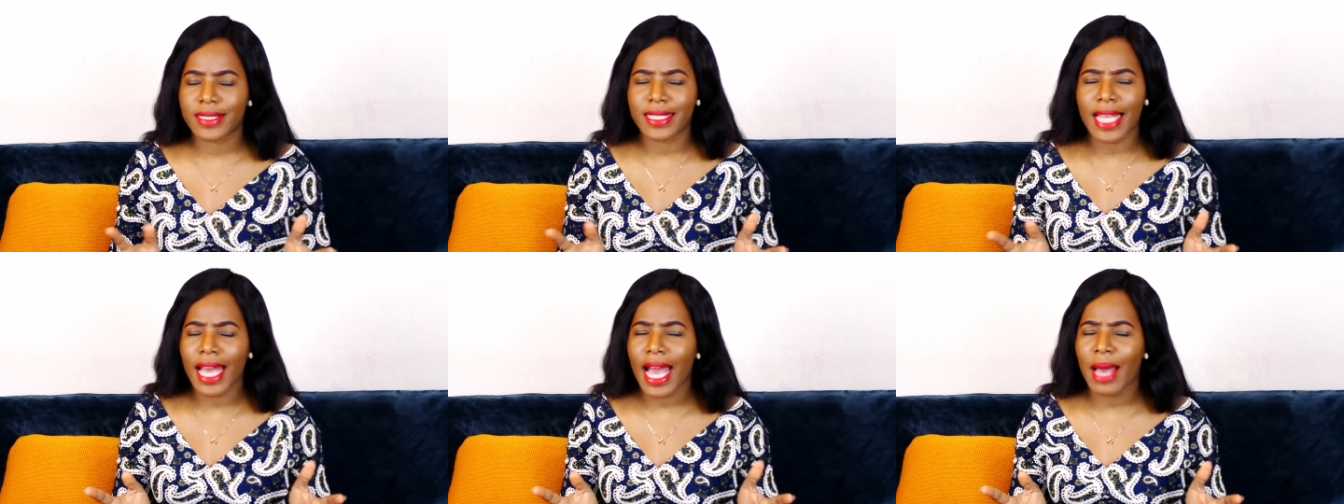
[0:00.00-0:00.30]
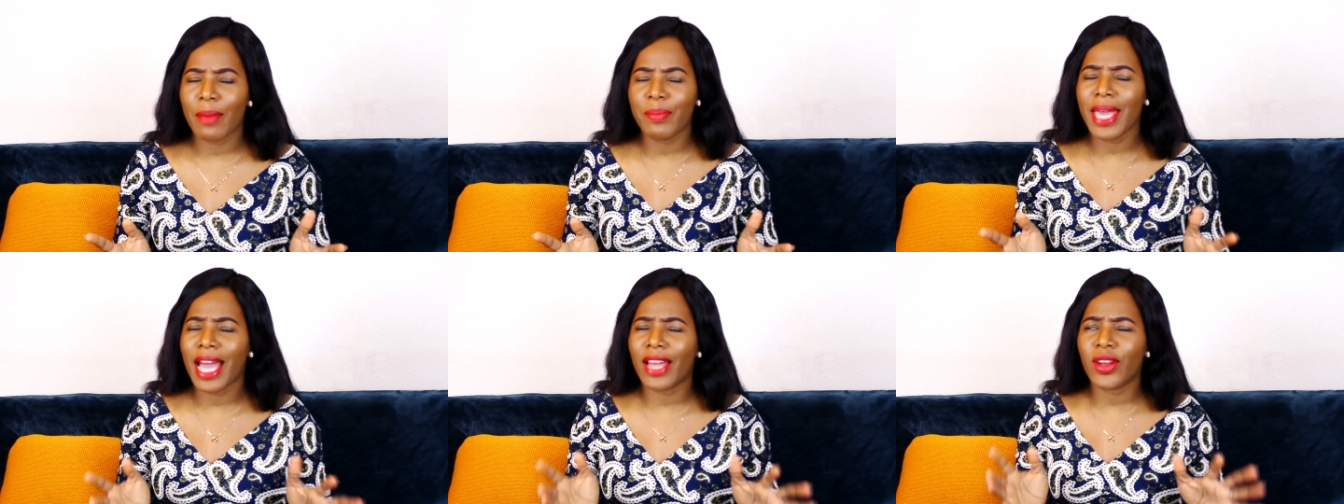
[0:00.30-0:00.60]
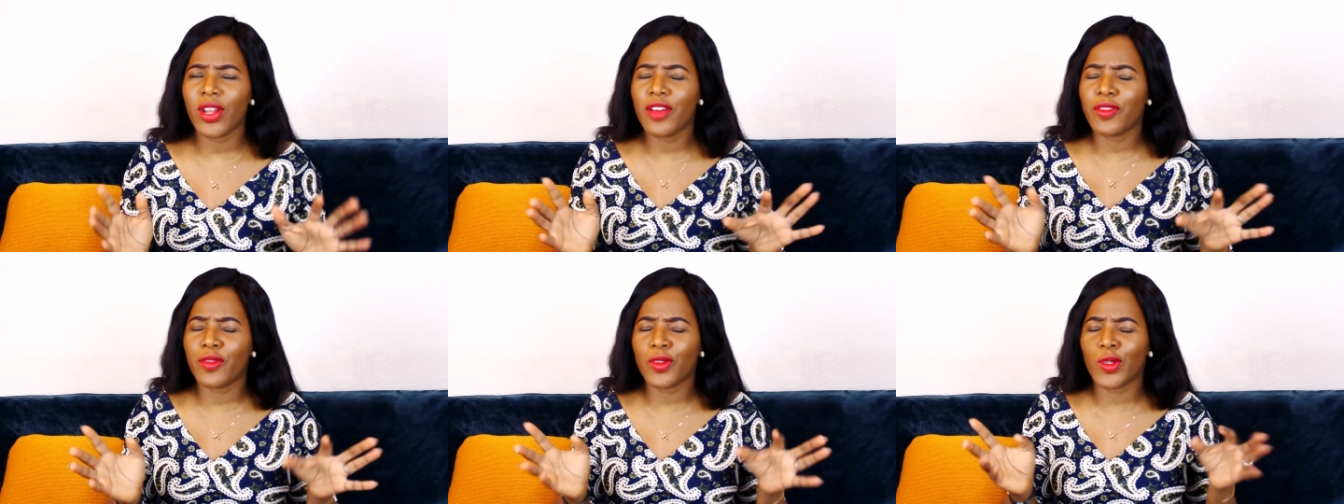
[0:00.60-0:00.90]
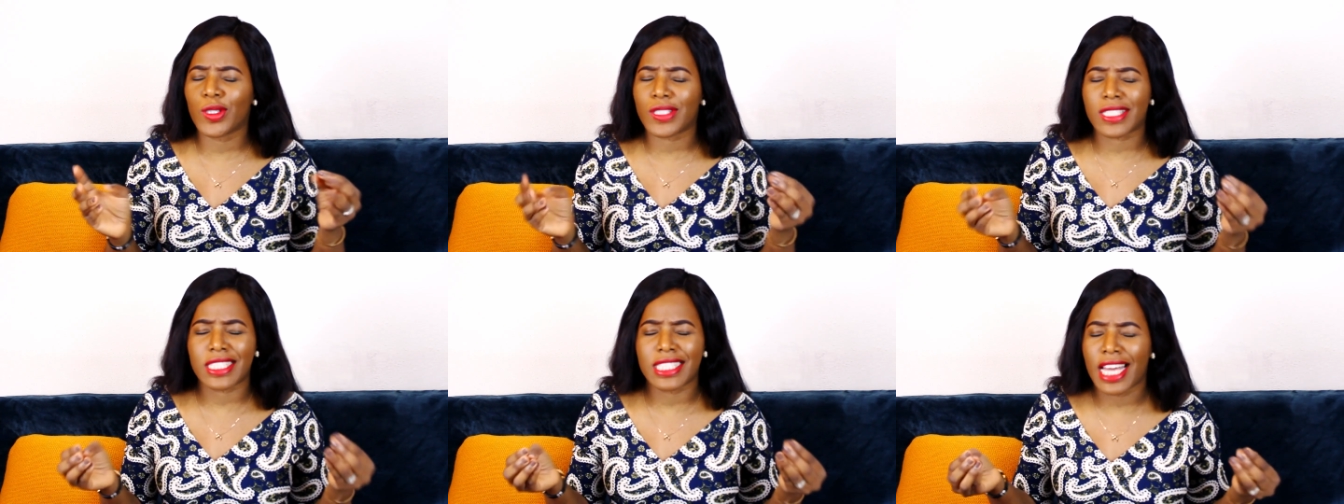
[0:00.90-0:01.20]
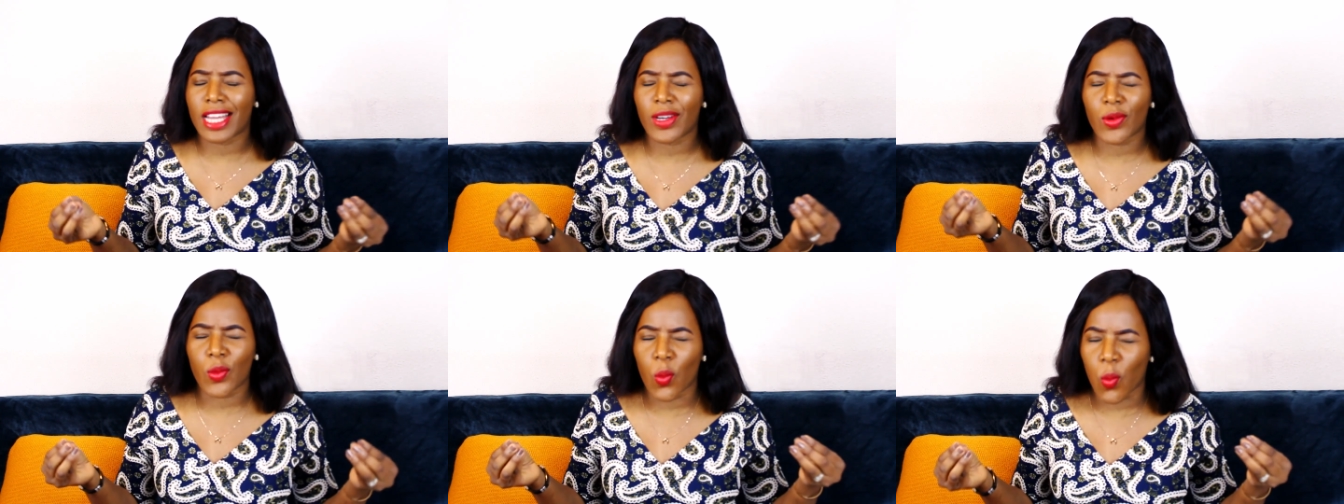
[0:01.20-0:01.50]
Like me, I don't even
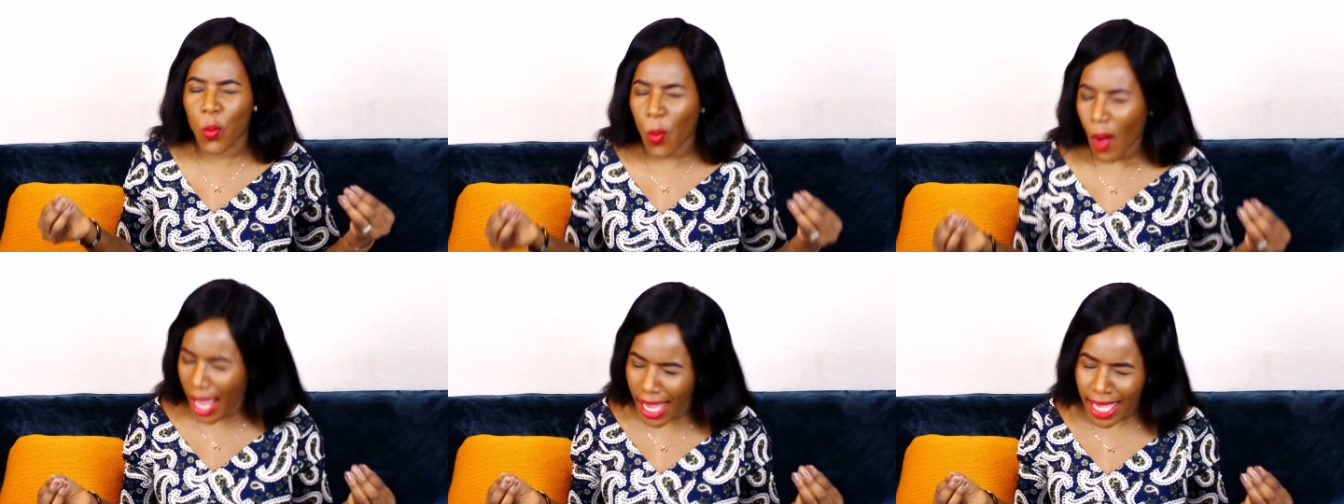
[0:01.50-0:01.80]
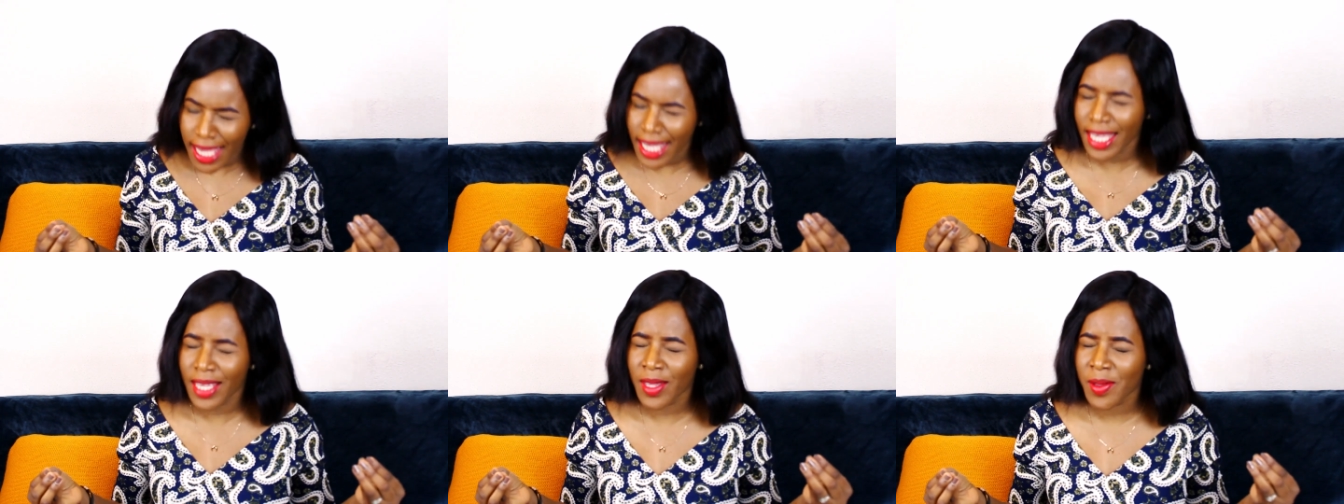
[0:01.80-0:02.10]
understand why